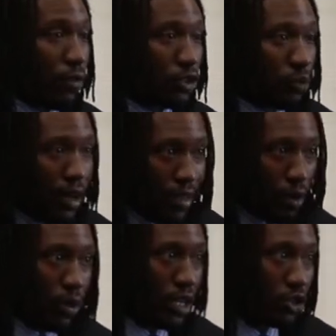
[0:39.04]
the first
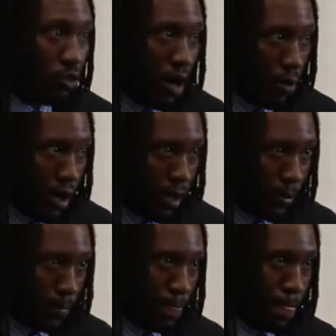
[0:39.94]
wave that went into
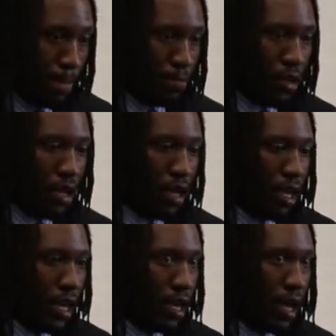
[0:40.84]
Iraq.
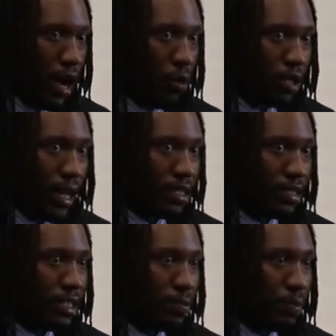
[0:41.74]
And I would
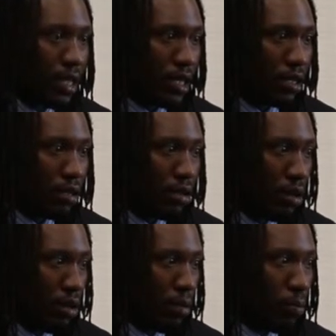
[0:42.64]
like to speak
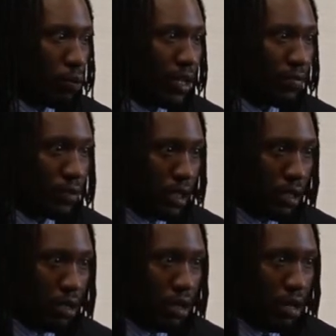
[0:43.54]

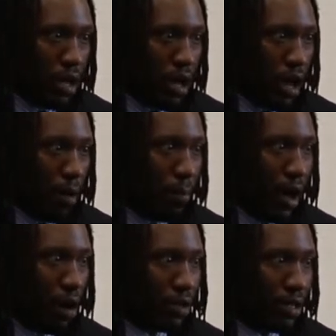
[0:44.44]
briefly
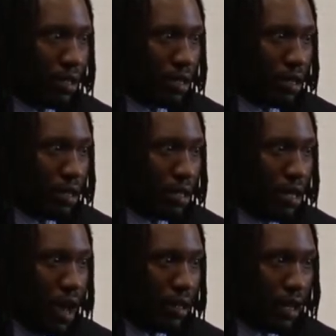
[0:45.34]
about
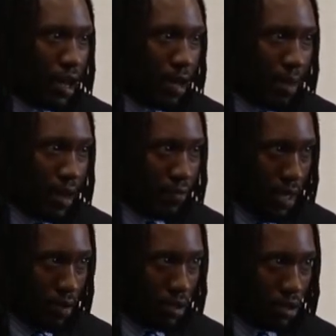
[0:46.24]
non
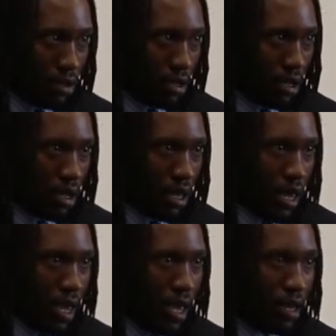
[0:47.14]
combat veterans
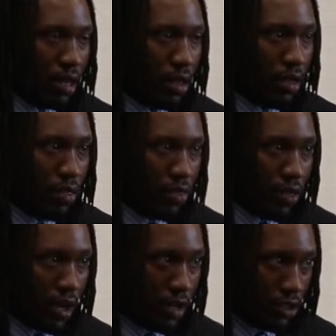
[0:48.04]
and
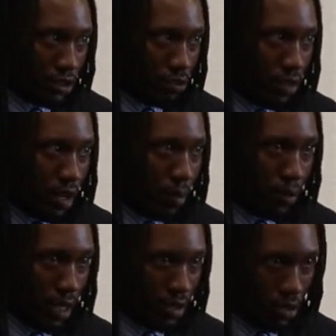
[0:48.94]
their issue and
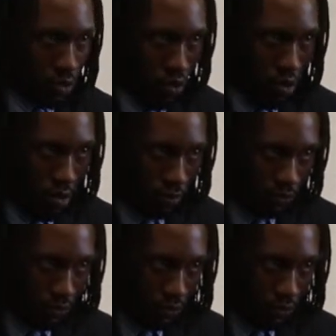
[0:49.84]
their place in this war.